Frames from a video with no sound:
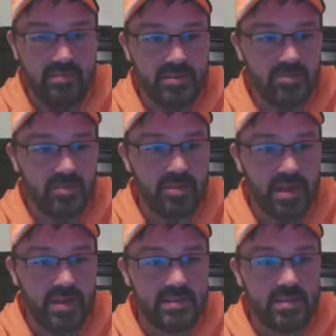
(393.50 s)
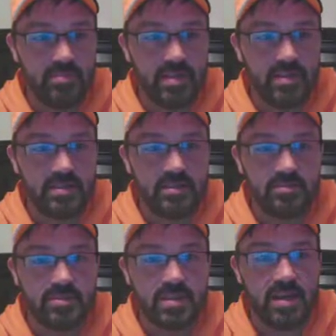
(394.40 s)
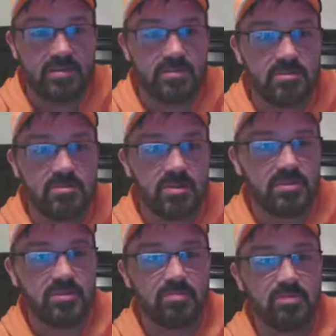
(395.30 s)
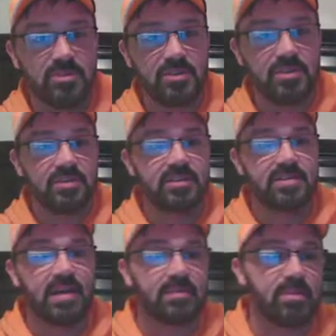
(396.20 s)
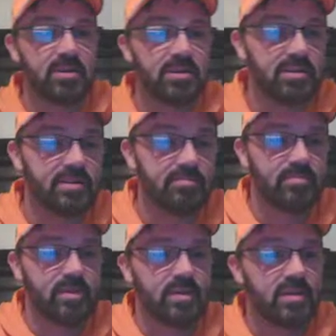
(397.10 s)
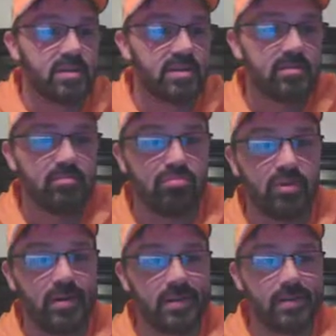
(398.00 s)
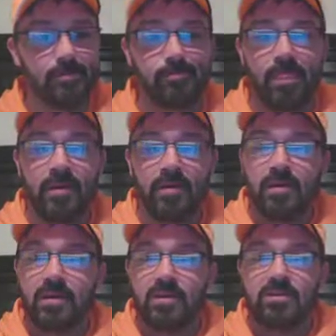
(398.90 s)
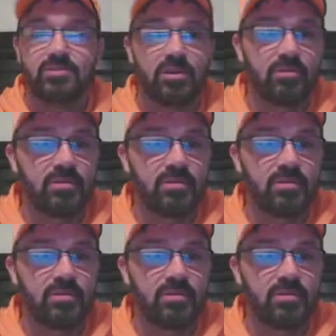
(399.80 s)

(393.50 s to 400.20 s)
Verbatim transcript: These were all guys that my you know scouts, especially to Brazil and to South America, brought in. So